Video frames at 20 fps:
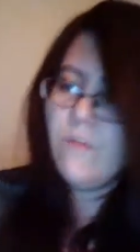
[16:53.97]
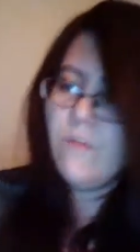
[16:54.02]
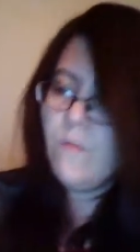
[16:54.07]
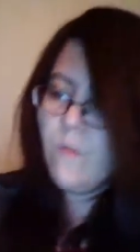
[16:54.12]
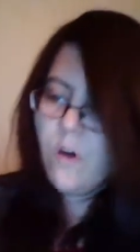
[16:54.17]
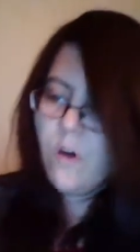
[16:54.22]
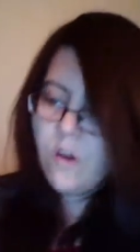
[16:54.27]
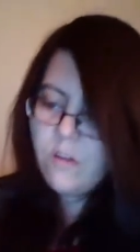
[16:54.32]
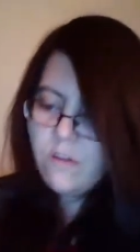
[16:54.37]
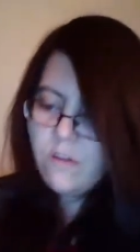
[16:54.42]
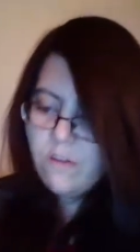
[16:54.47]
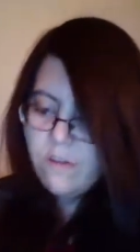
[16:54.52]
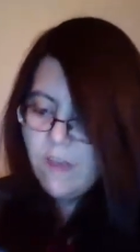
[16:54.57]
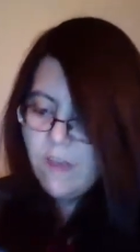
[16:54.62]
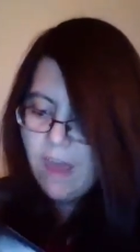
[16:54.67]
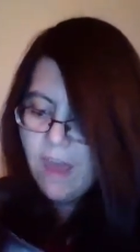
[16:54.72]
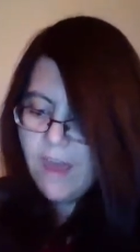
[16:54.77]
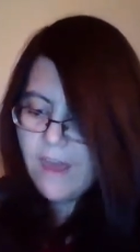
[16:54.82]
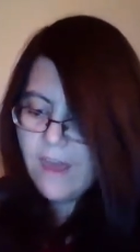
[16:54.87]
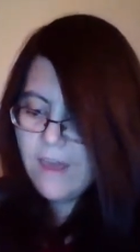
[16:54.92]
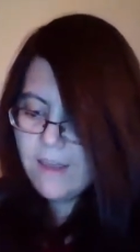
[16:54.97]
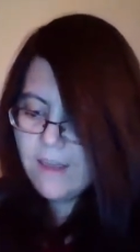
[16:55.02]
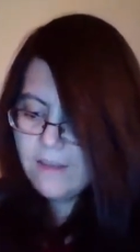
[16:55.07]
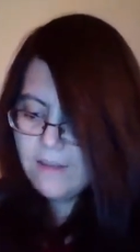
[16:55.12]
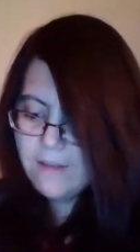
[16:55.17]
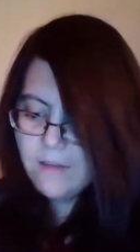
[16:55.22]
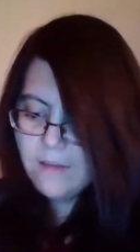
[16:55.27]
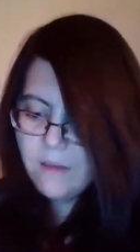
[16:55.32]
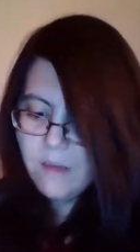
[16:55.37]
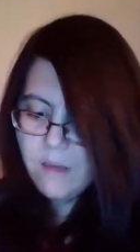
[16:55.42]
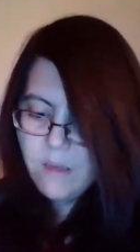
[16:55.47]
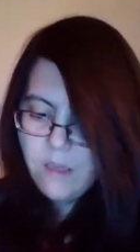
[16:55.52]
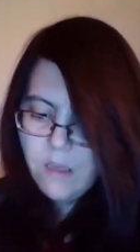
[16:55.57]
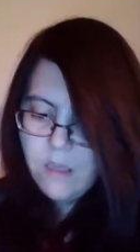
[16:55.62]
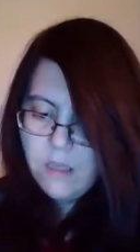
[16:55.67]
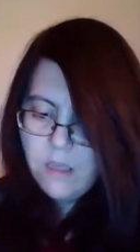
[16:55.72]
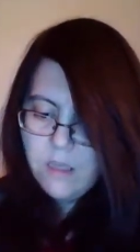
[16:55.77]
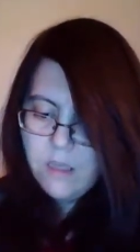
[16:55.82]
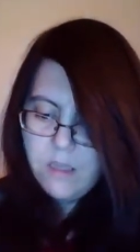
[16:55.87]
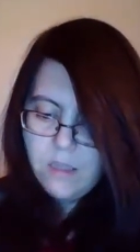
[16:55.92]
of Wands and
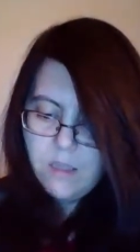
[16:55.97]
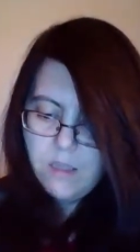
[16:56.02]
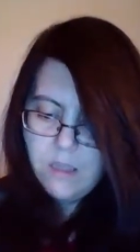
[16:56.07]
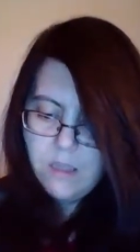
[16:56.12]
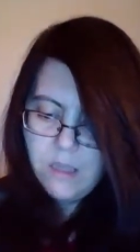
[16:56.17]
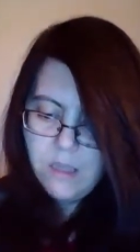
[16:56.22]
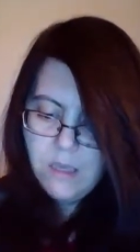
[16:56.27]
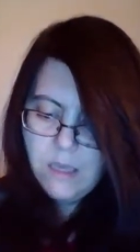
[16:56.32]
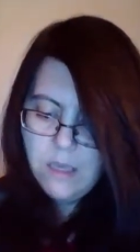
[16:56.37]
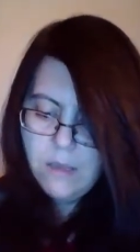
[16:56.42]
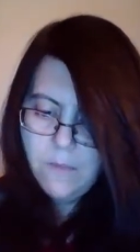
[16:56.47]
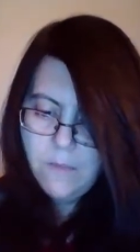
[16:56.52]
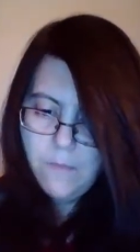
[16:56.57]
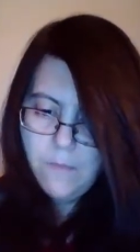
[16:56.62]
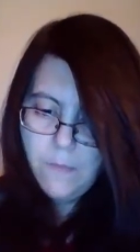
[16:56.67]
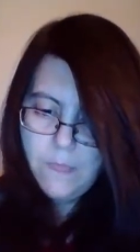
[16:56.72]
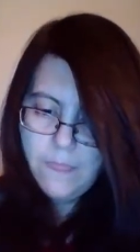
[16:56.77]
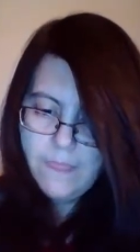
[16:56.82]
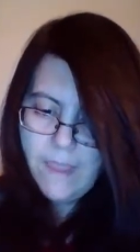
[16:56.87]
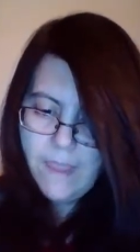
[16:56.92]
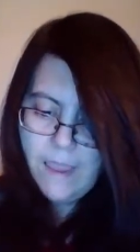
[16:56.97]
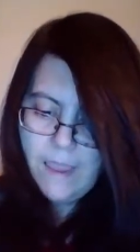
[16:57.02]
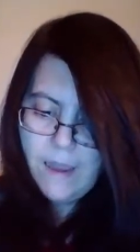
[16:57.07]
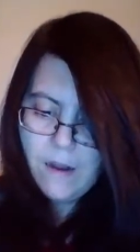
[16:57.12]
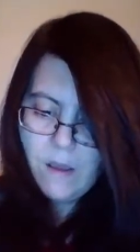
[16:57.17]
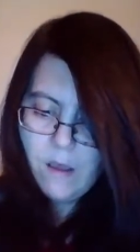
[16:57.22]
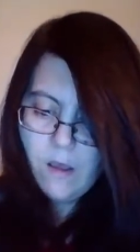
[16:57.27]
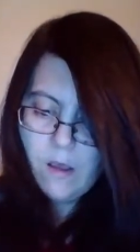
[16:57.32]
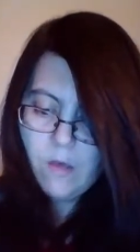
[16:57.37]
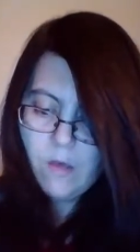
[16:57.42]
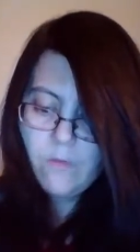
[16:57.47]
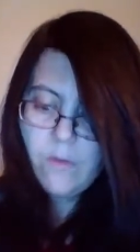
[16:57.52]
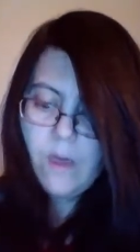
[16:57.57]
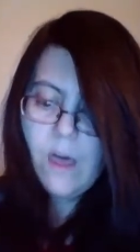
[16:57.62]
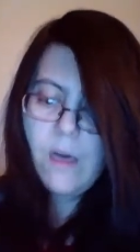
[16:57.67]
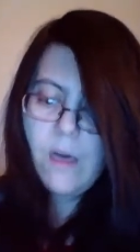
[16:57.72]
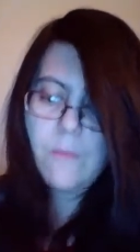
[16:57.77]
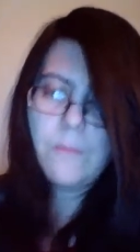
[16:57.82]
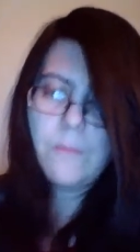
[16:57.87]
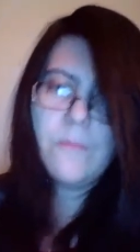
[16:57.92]
the Ten of
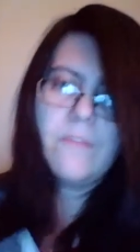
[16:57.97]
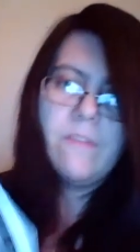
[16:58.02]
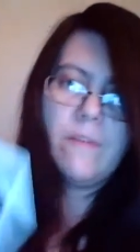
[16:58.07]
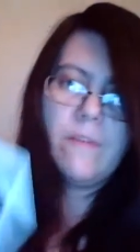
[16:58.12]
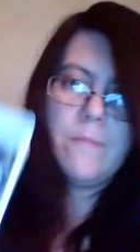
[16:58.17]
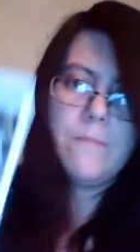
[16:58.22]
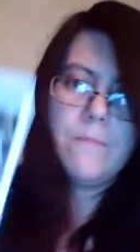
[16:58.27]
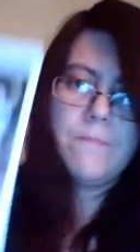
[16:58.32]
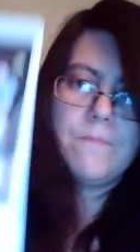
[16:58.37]
Cups.